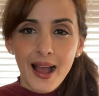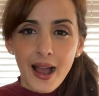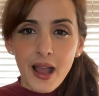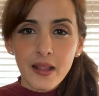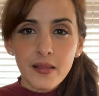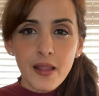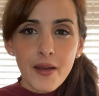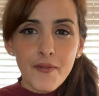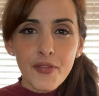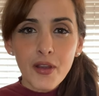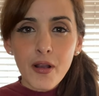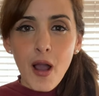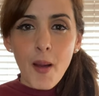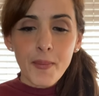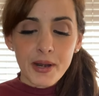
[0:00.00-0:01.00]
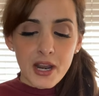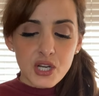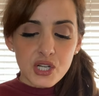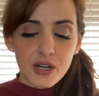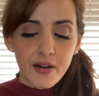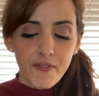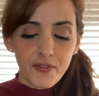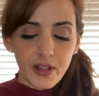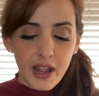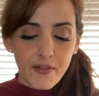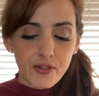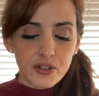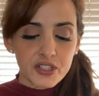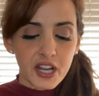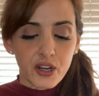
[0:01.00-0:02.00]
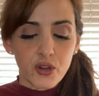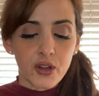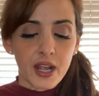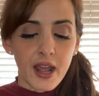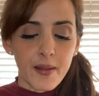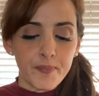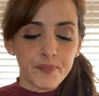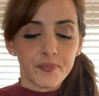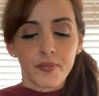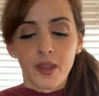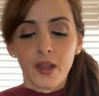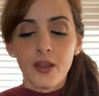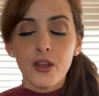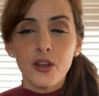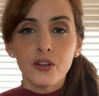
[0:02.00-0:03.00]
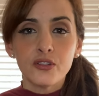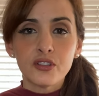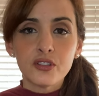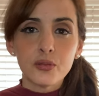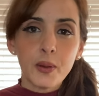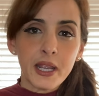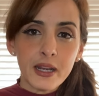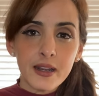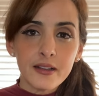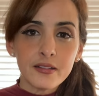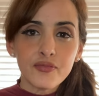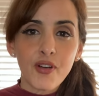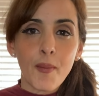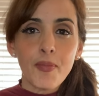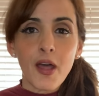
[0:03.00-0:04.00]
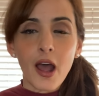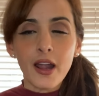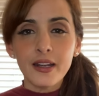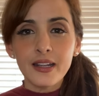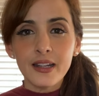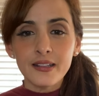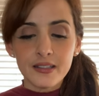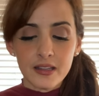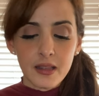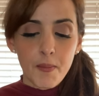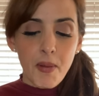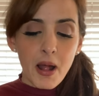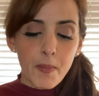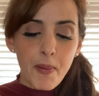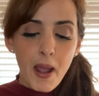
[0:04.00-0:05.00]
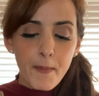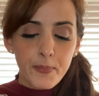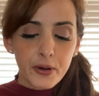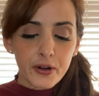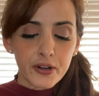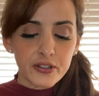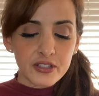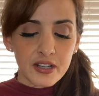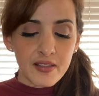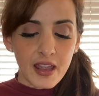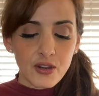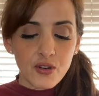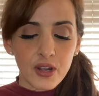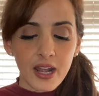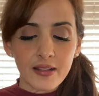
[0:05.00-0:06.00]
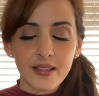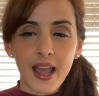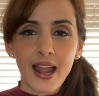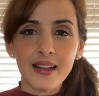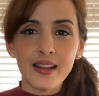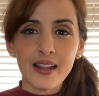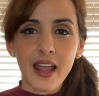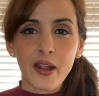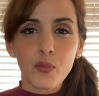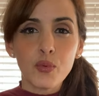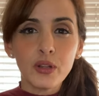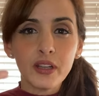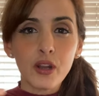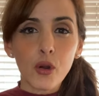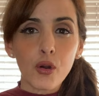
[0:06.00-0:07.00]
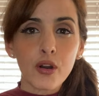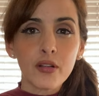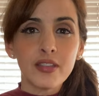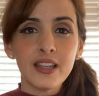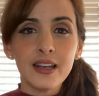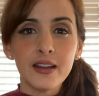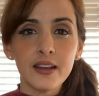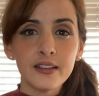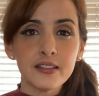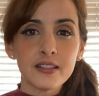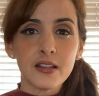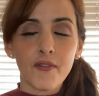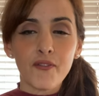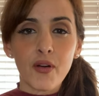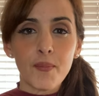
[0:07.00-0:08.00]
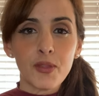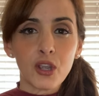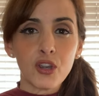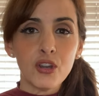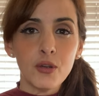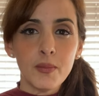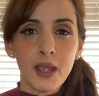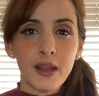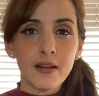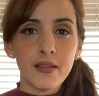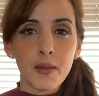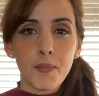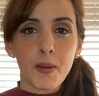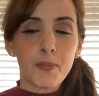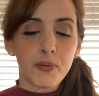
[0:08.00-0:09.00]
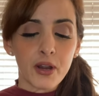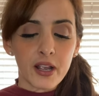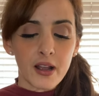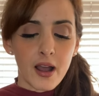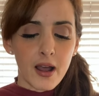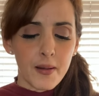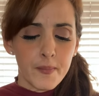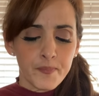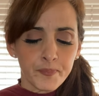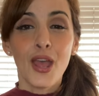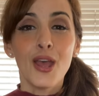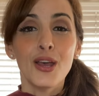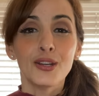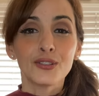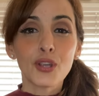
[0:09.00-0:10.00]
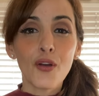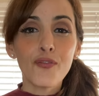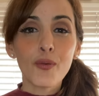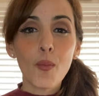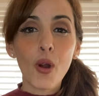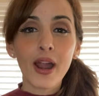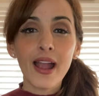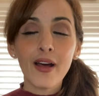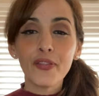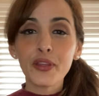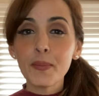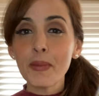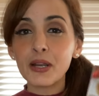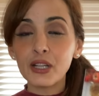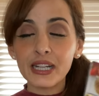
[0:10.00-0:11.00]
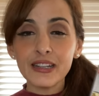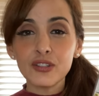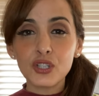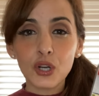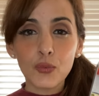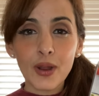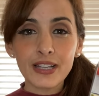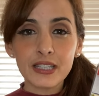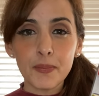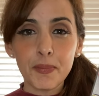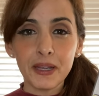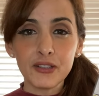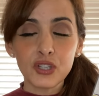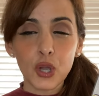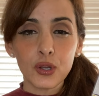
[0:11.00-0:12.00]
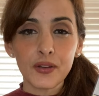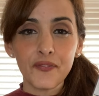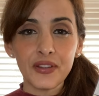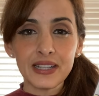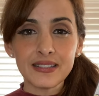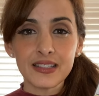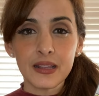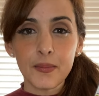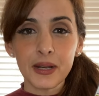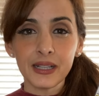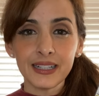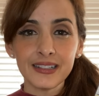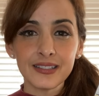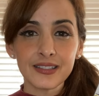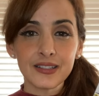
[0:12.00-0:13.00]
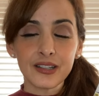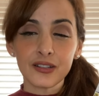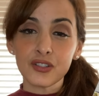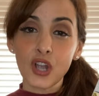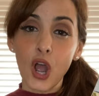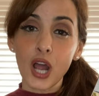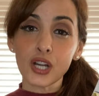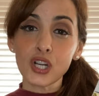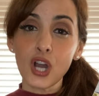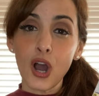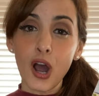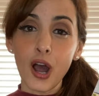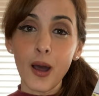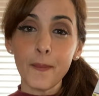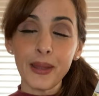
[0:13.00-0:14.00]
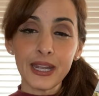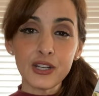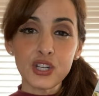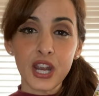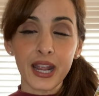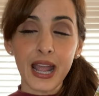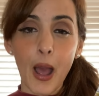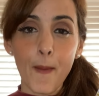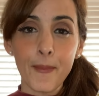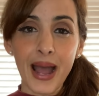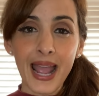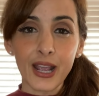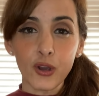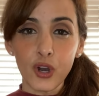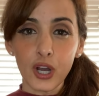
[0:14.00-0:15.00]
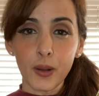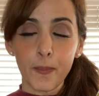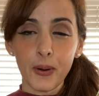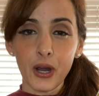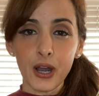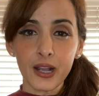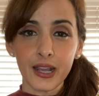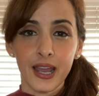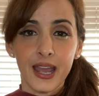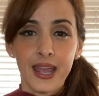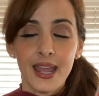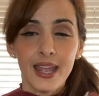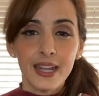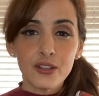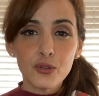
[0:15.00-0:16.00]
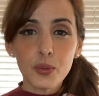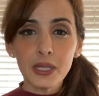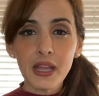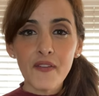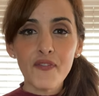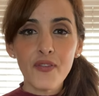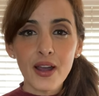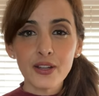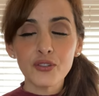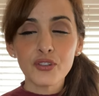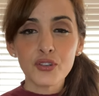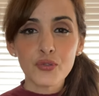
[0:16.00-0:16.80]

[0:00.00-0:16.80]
I love the combination of flavors. Like, you get sweetness from the onions and the bell peppers, and then you get that like really earthiness from the cumin and the paprika. So for more healthy Middle Eastern recipes, go to feastinthemiddleeast.com and check out my cookbook. It's really fun to